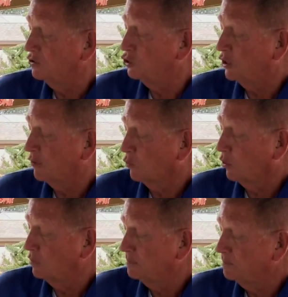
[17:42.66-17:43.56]
in
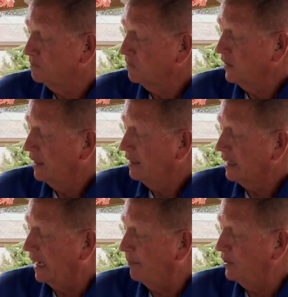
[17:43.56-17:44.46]
general,
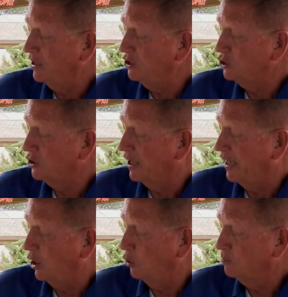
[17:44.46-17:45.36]
combination
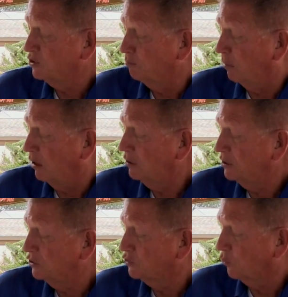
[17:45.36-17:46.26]
helps bug
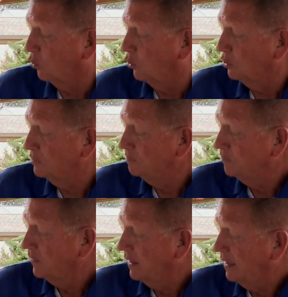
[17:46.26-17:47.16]
control,
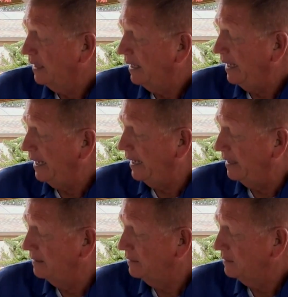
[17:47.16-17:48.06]

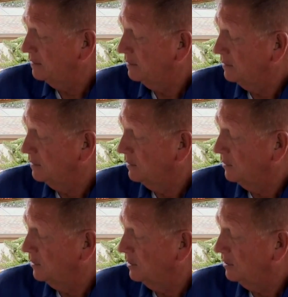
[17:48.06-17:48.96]
and
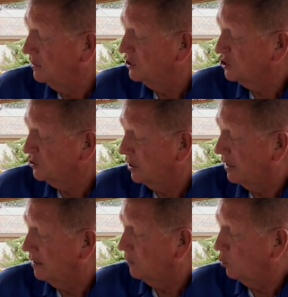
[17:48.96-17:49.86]
this
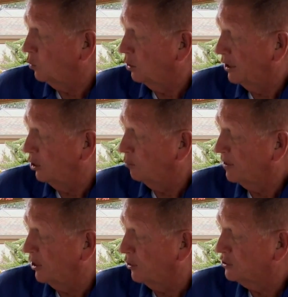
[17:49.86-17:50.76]
will
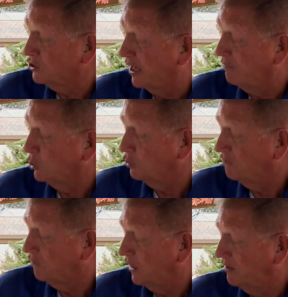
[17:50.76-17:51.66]
help carrots have a
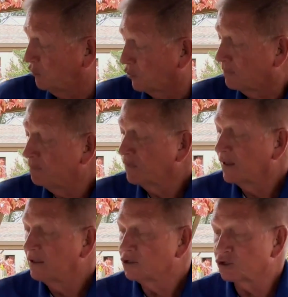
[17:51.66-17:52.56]
good flavor.
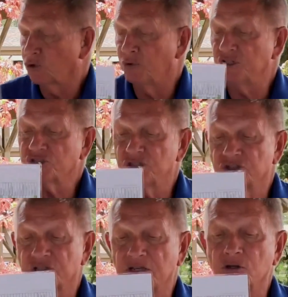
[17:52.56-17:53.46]
So this
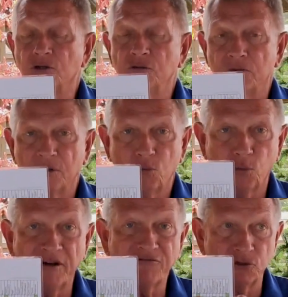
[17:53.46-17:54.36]
is a good
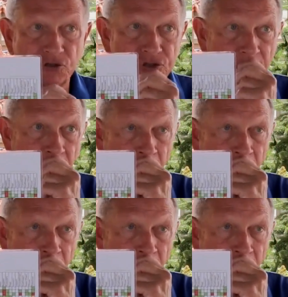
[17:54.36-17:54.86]
reference